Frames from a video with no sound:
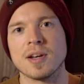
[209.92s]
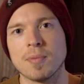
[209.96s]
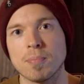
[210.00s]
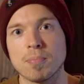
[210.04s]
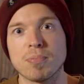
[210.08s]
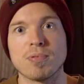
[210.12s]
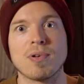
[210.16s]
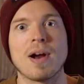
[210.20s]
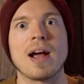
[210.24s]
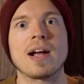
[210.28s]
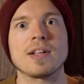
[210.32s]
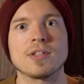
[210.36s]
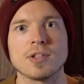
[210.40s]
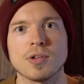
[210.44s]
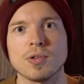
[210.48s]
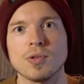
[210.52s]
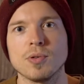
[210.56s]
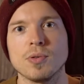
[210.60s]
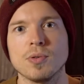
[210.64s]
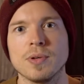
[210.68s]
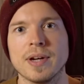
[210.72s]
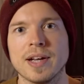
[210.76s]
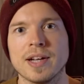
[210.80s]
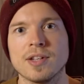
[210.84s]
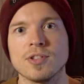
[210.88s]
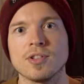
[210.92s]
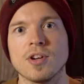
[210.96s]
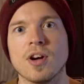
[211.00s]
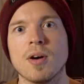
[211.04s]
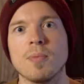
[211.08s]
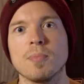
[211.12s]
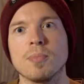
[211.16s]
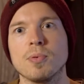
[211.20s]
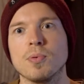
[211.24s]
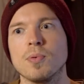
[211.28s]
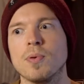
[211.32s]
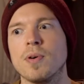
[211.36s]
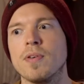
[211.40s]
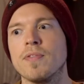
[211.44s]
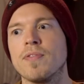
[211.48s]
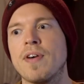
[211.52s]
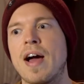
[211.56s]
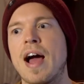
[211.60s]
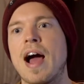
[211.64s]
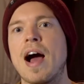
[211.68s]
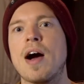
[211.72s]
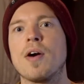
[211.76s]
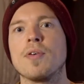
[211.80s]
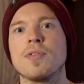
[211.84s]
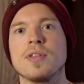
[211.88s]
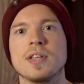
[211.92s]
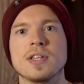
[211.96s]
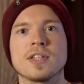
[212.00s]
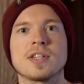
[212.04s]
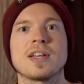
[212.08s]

in a practical example of how this